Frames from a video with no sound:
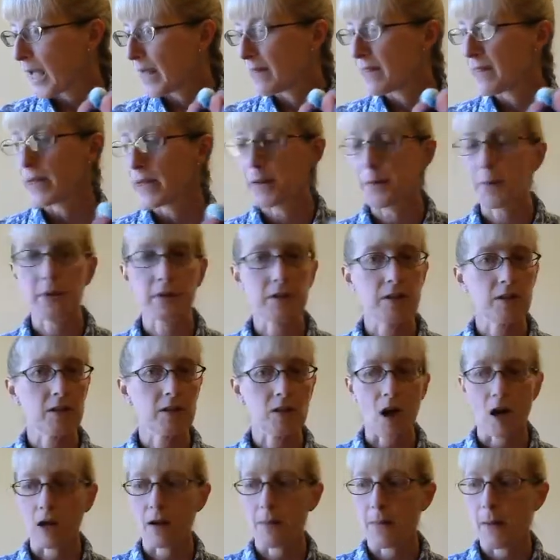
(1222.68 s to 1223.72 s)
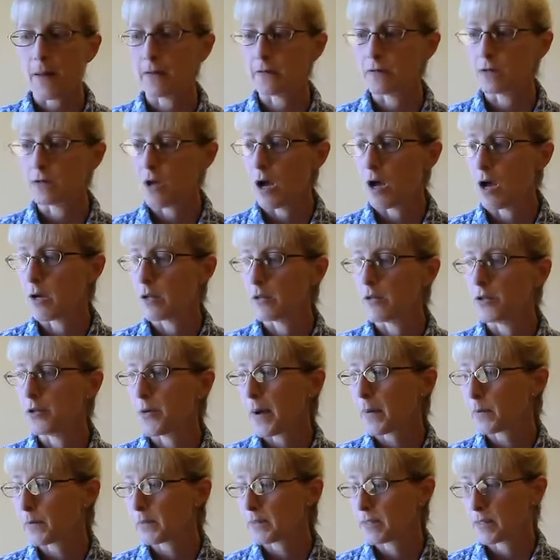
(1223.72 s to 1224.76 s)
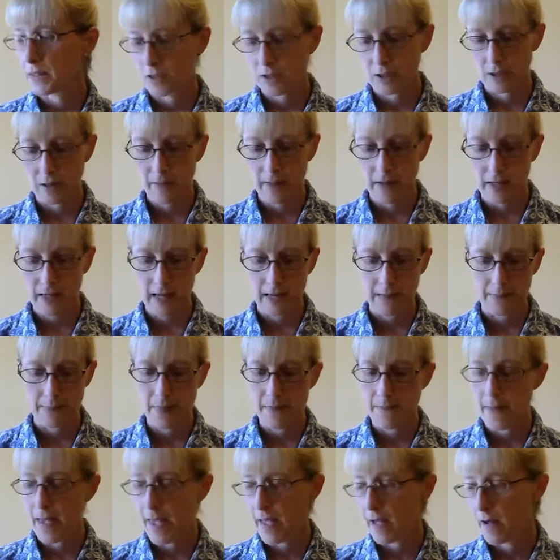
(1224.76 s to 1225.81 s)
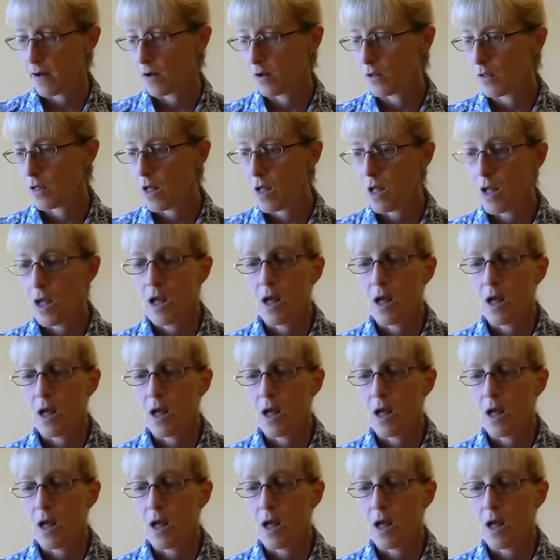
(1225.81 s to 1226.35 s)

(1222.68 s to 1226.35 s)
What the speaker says: then I wanted to talk about a new acquisition that came in the mail.